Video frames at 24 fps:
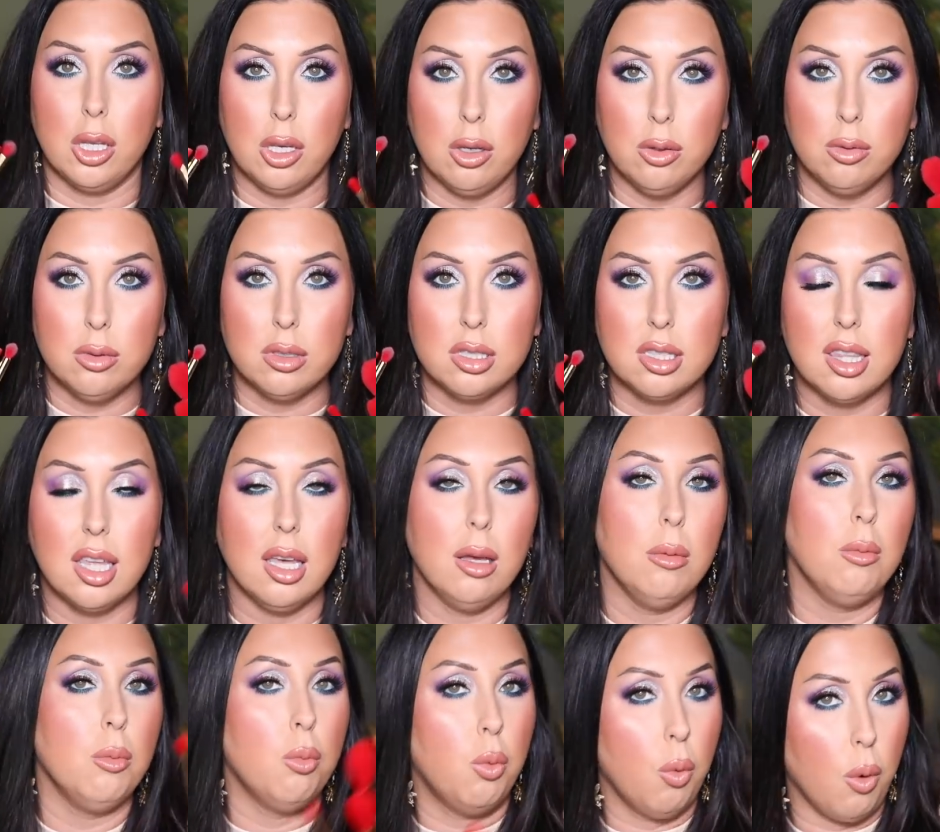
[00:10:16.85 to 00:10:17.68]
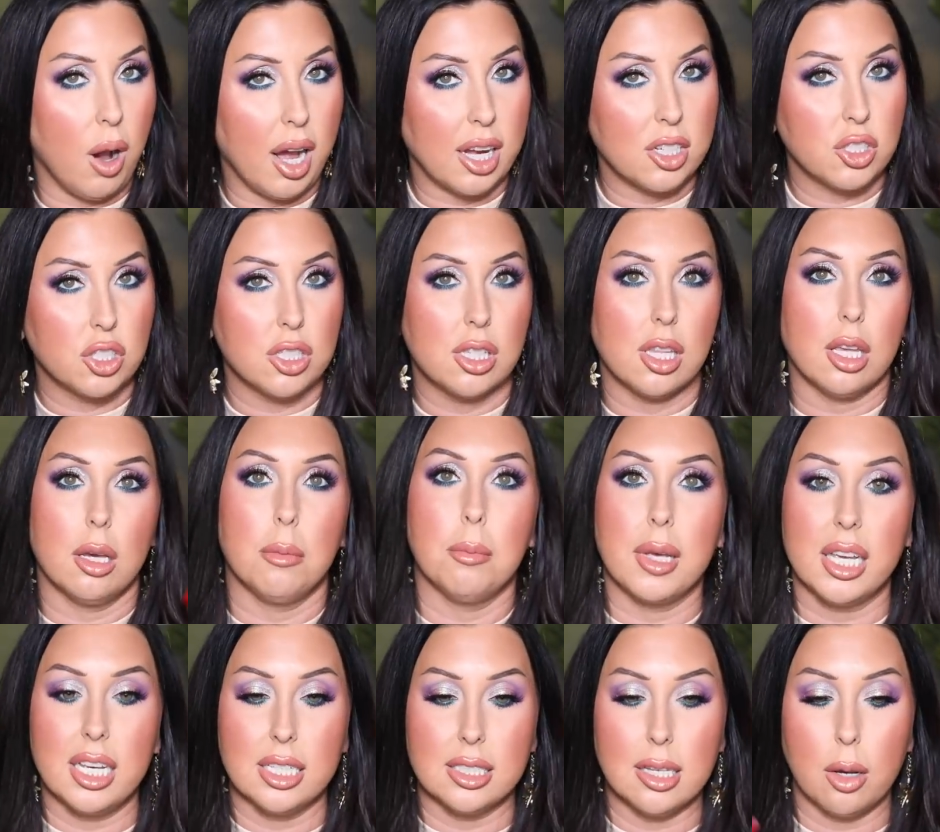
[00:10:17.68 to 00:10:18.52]
Used them, washed
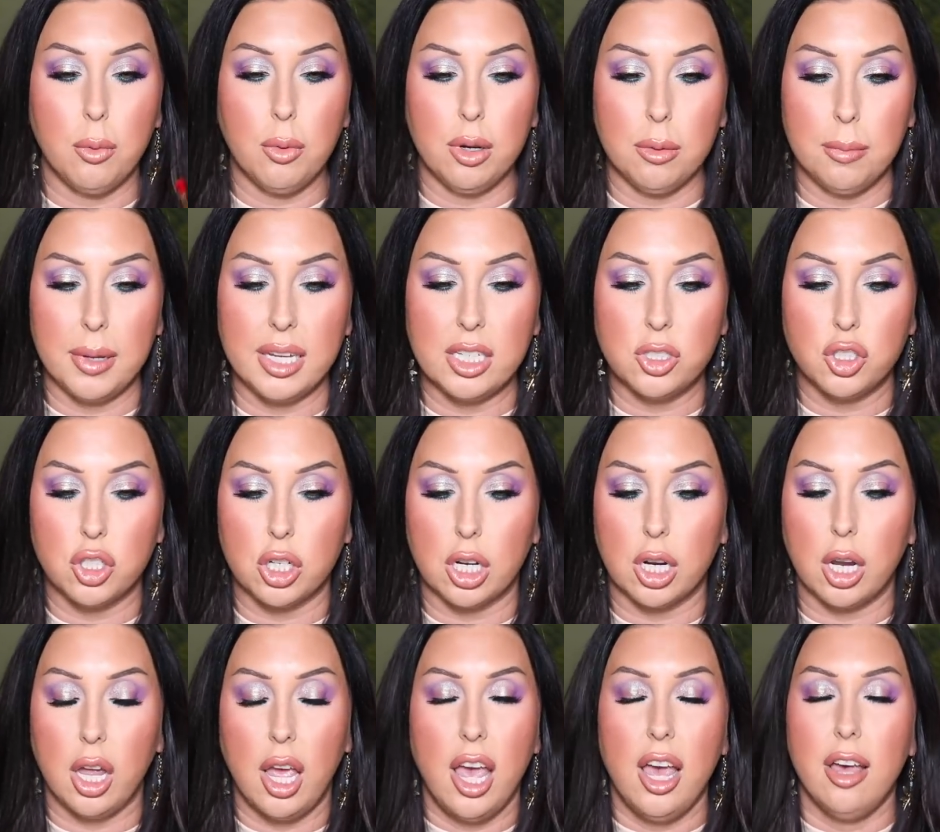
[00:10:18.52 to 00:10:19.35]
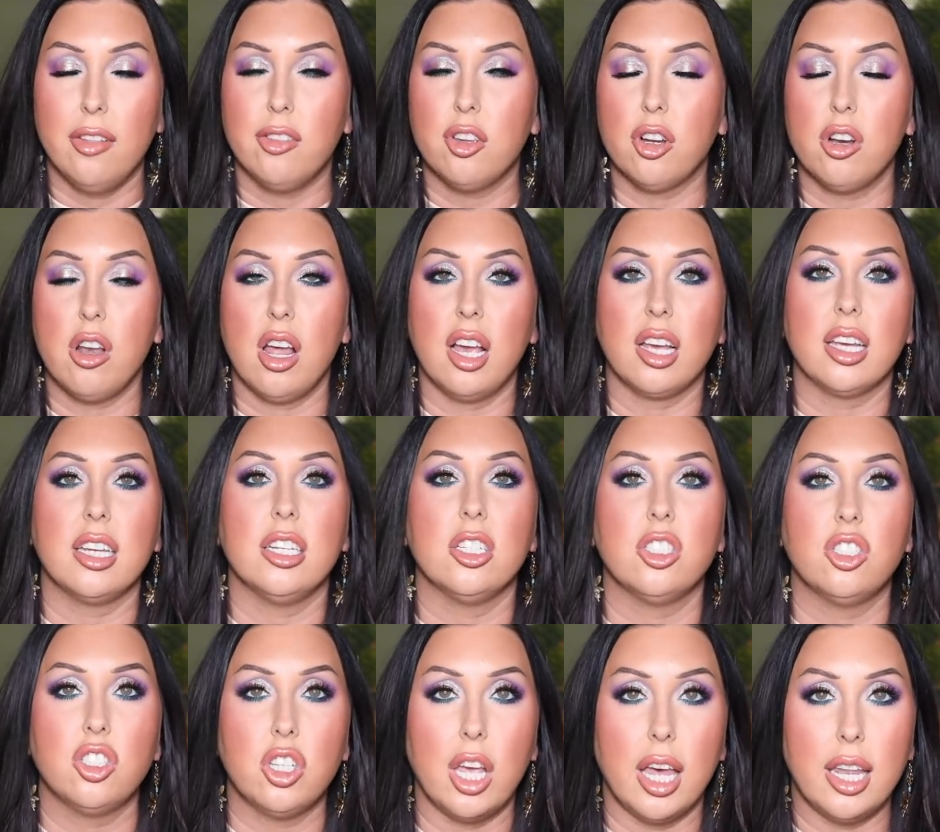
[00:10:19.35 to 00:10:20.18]
them. Because I want to make sure they're not going
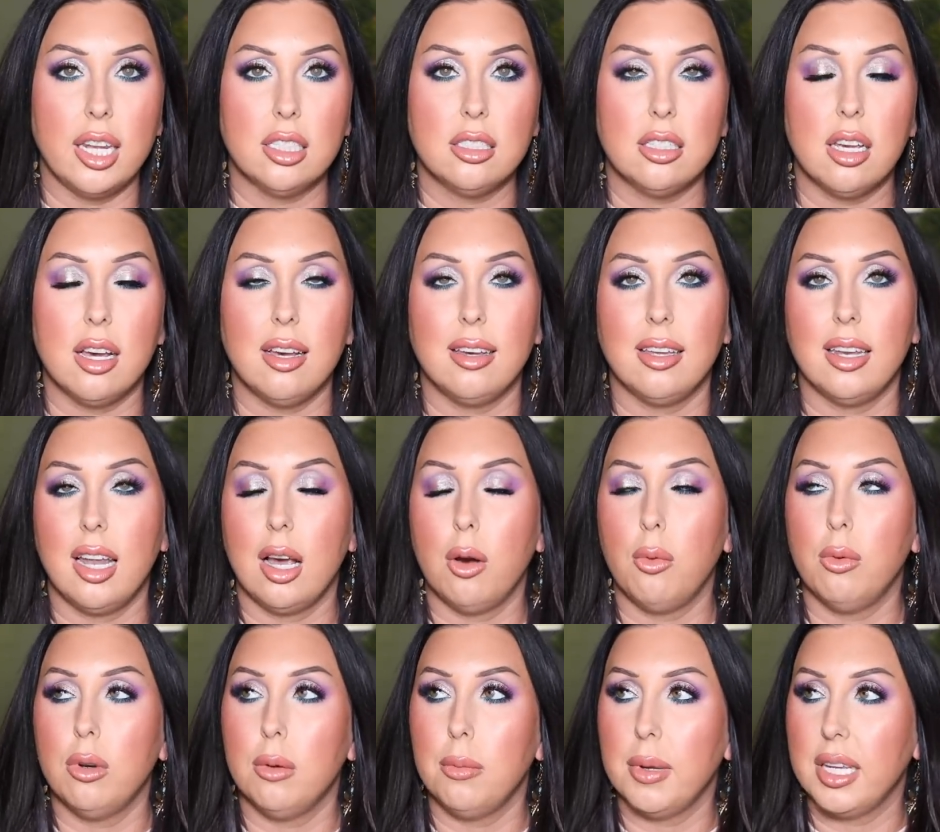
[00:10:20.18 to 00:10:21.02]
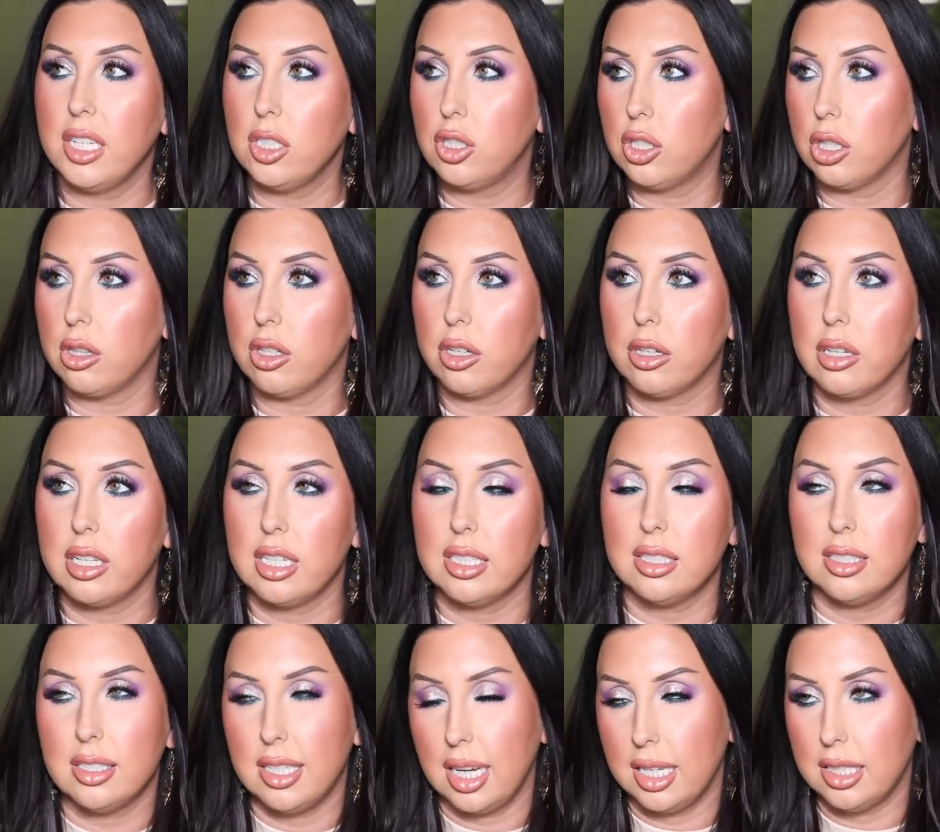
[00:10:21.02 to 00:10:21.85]
to shed a ton. I want to make sure they're going
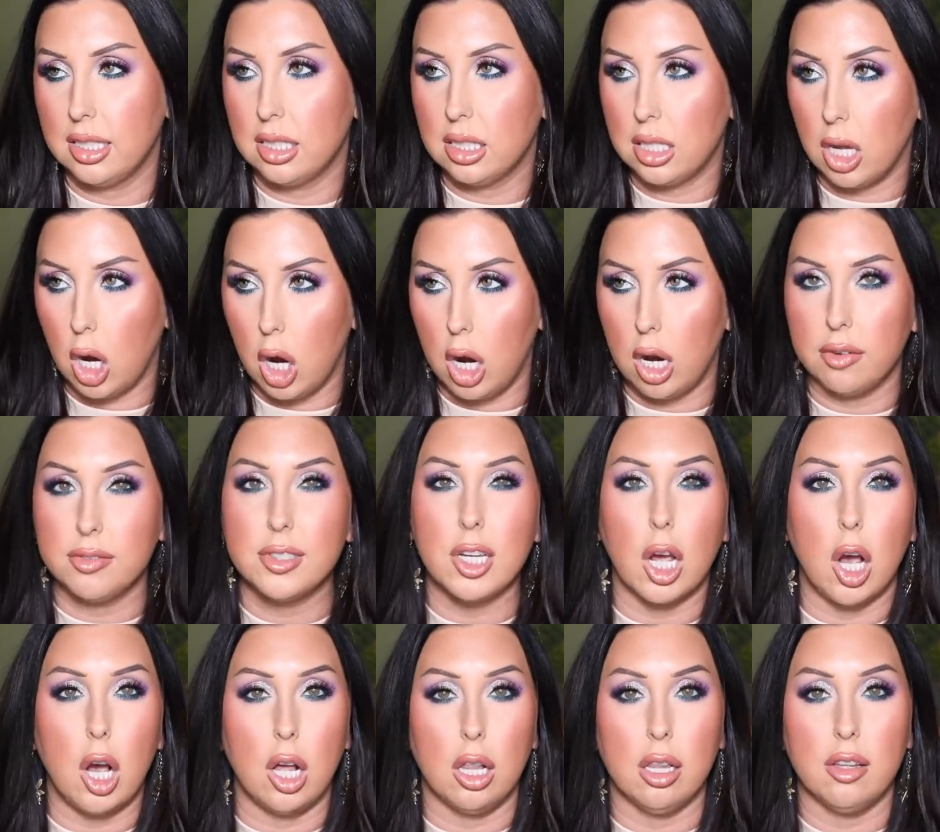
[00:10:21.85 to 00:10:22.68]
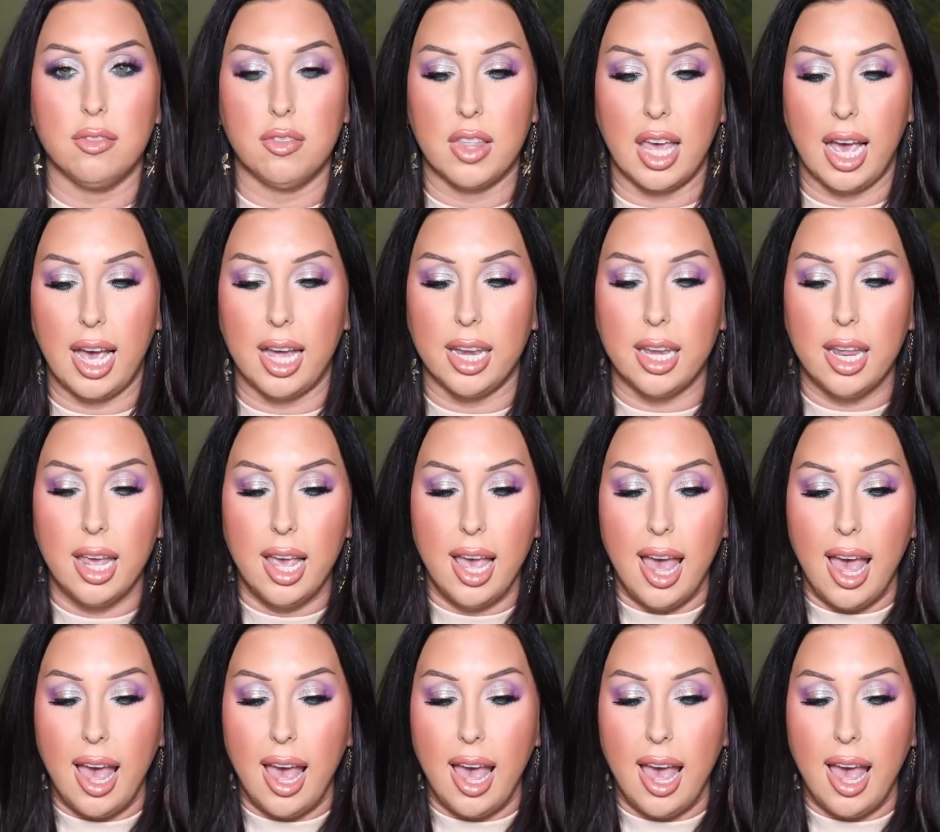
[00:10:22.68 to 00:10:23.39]
to stay soft. All of that.